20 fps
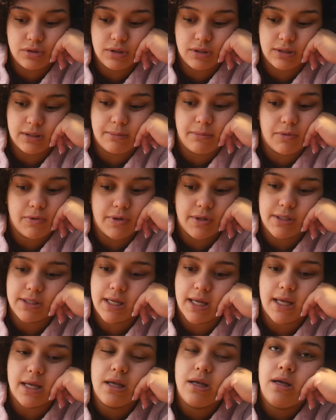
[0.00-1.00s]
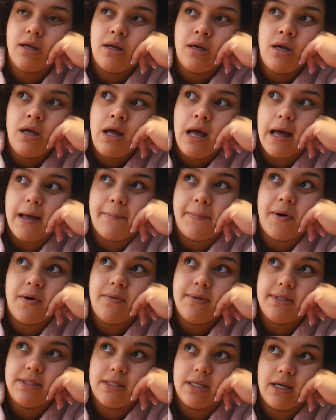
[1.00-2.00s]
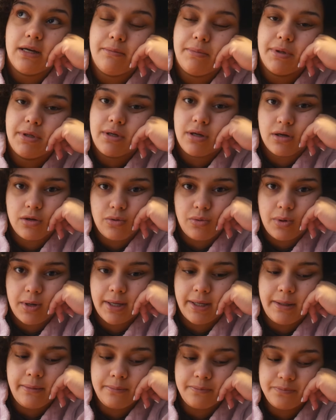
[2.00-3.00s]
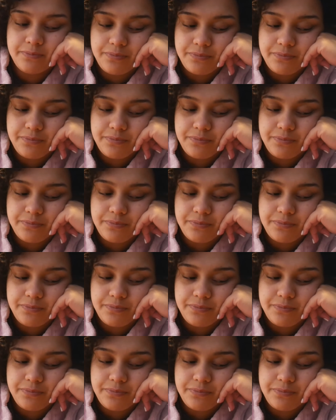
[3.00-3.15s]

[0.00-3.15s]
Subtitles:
Because I'm always like, I'm always there, but not quite.